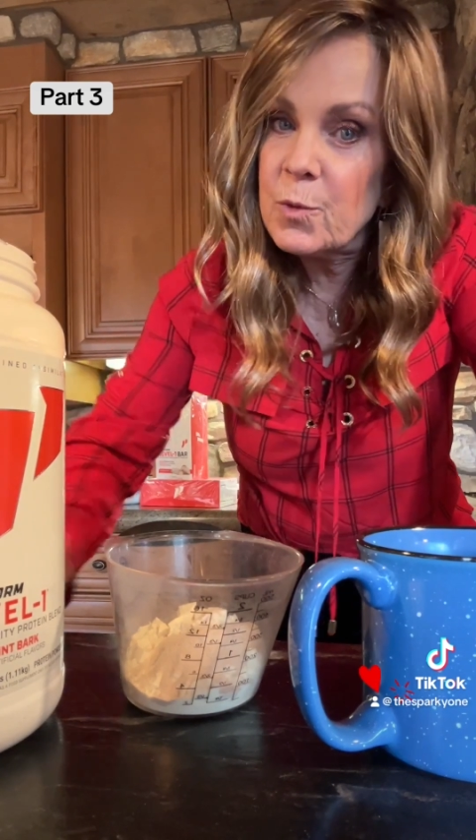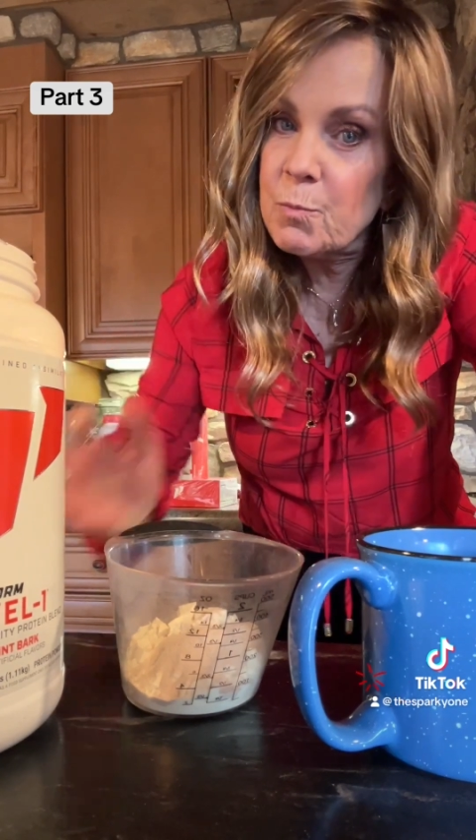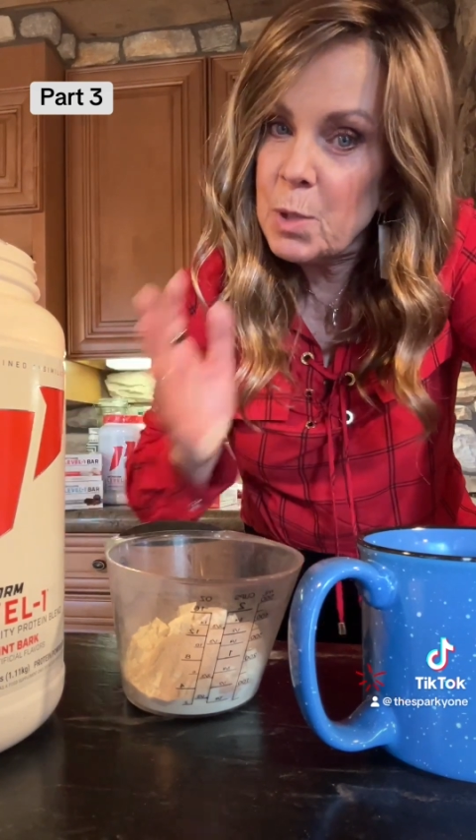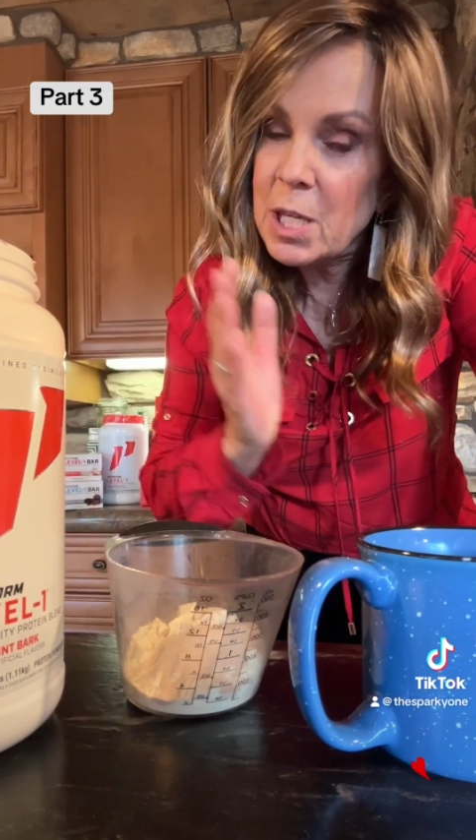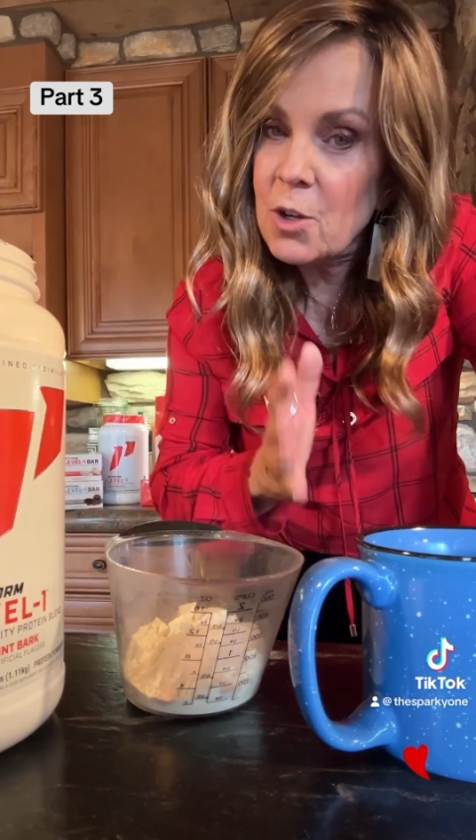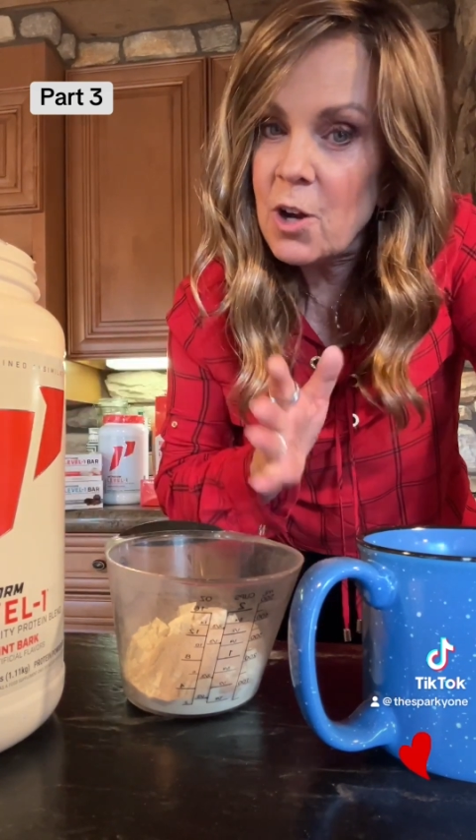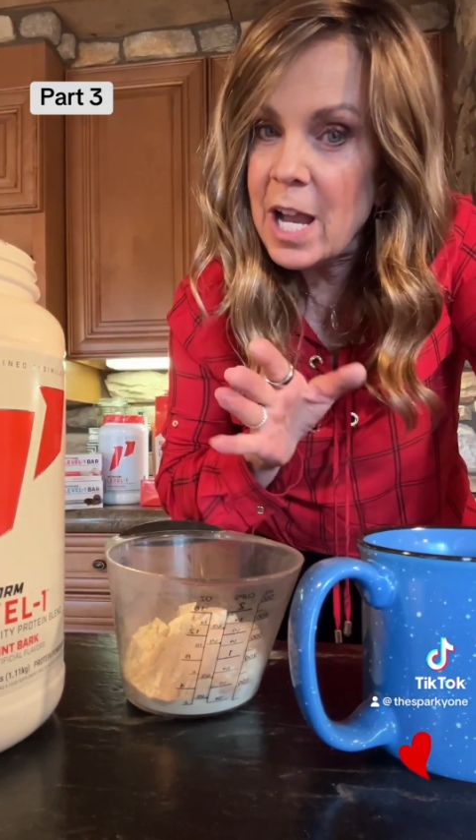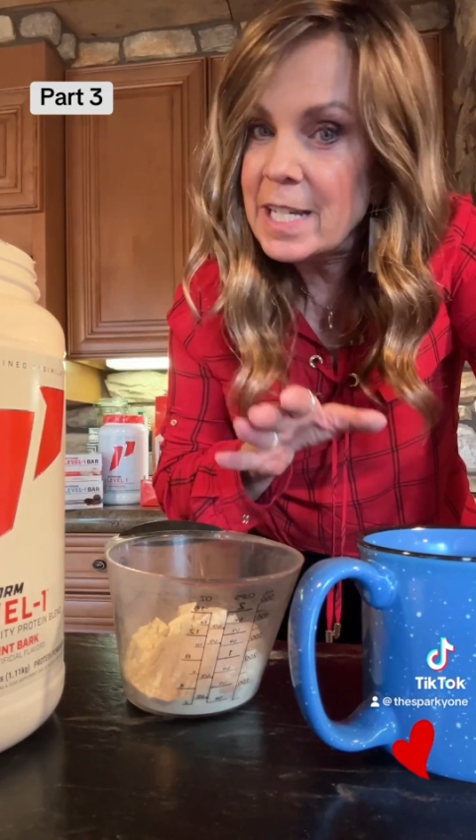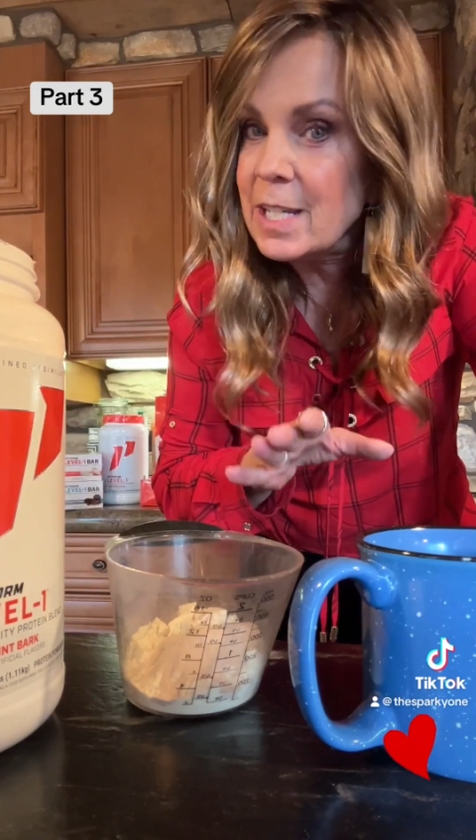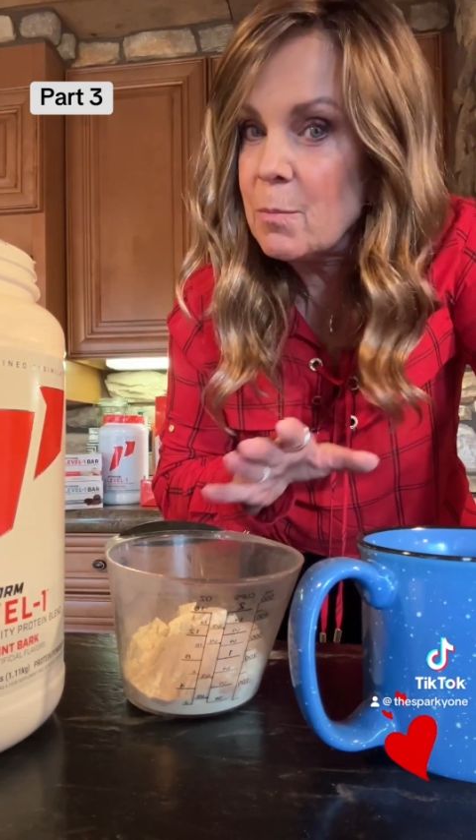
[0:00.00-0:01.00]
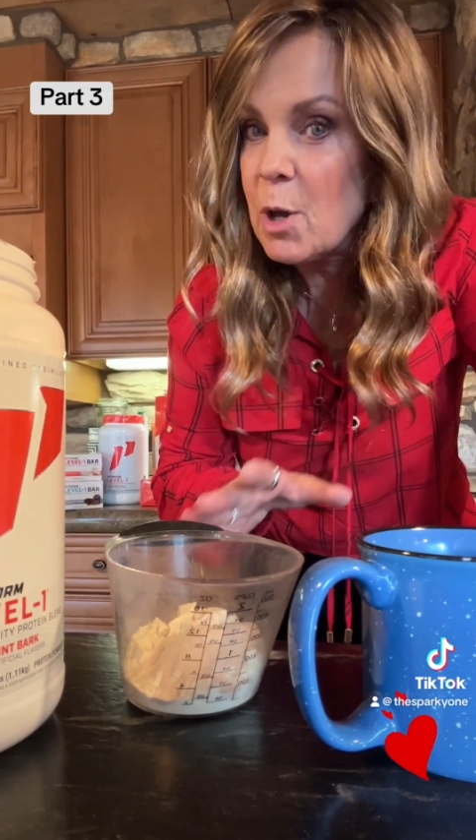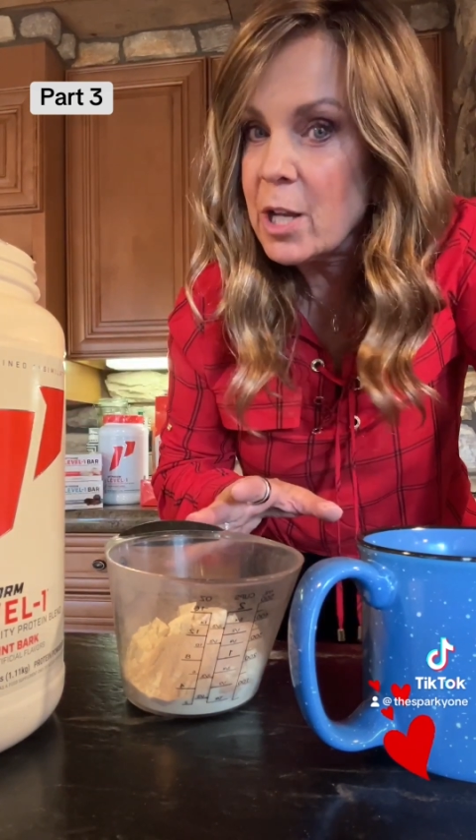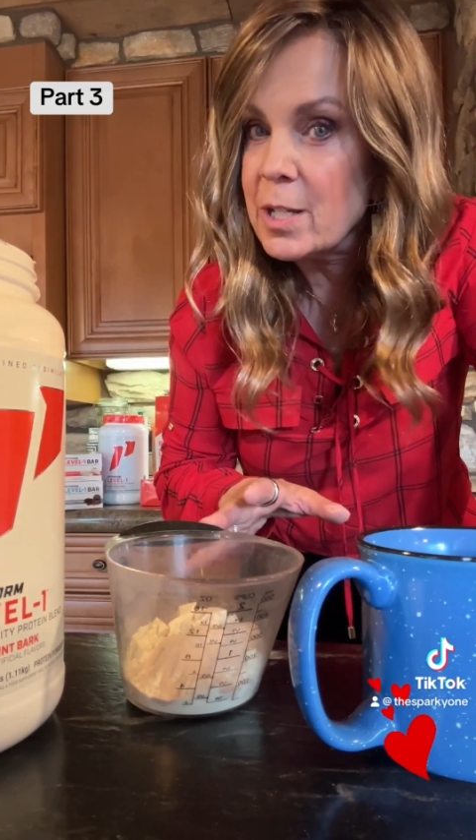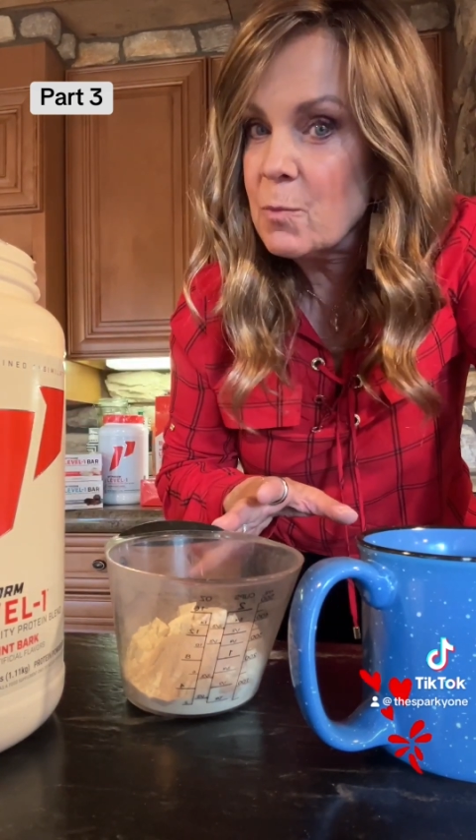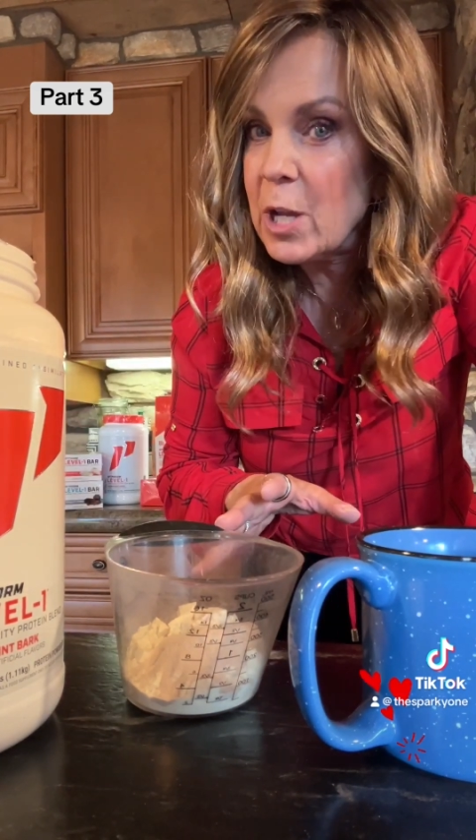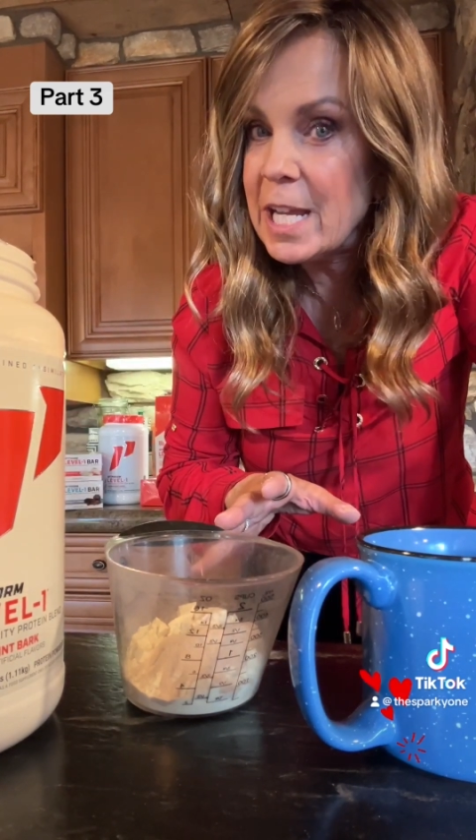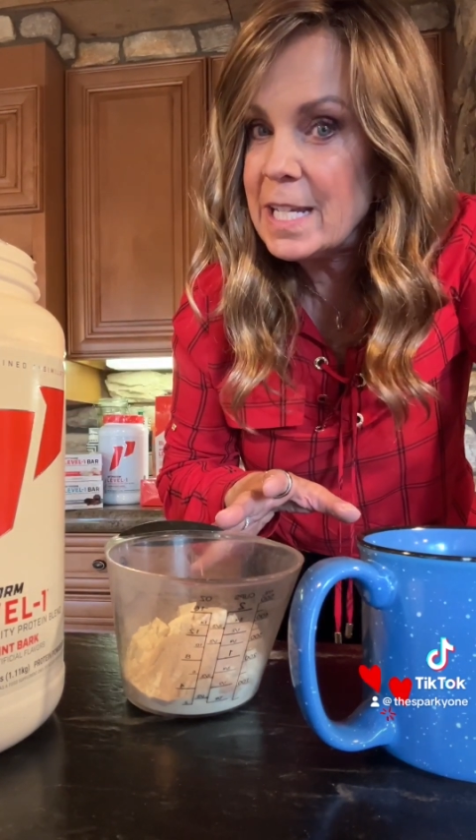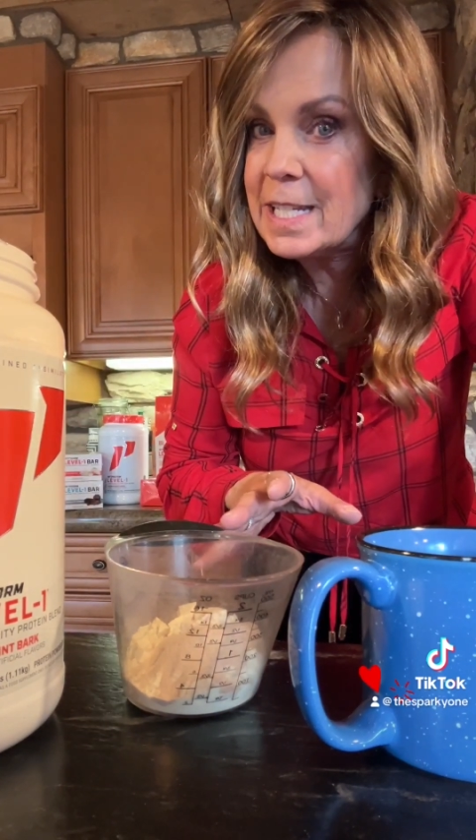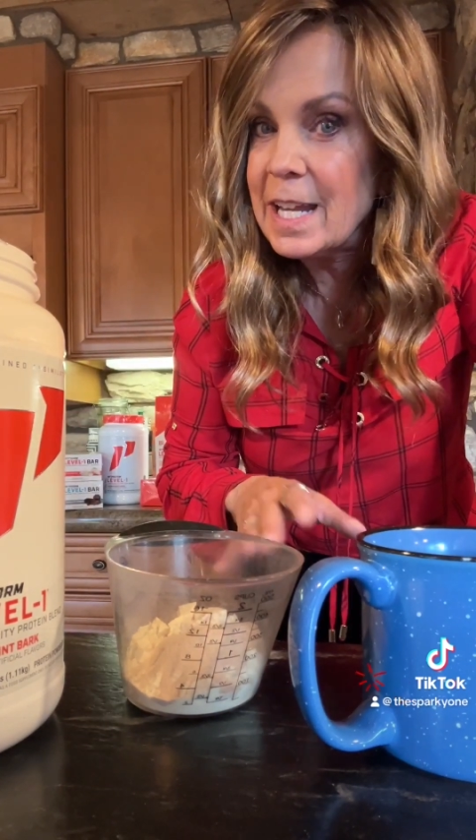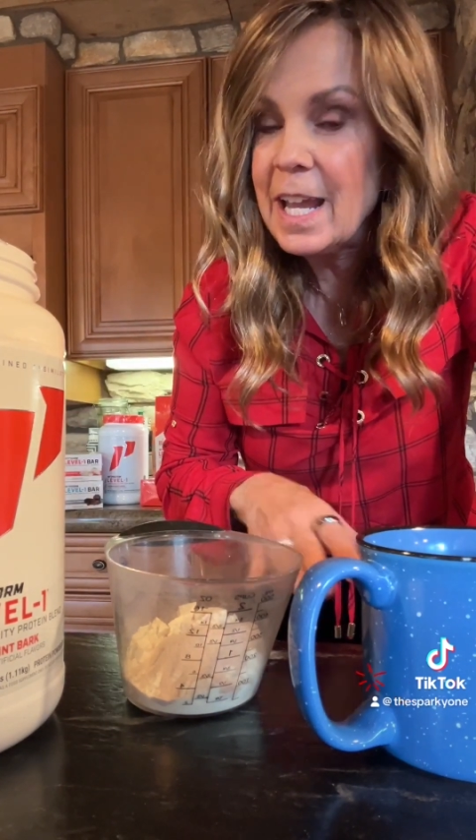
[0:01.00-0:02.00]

pick your ideal body weight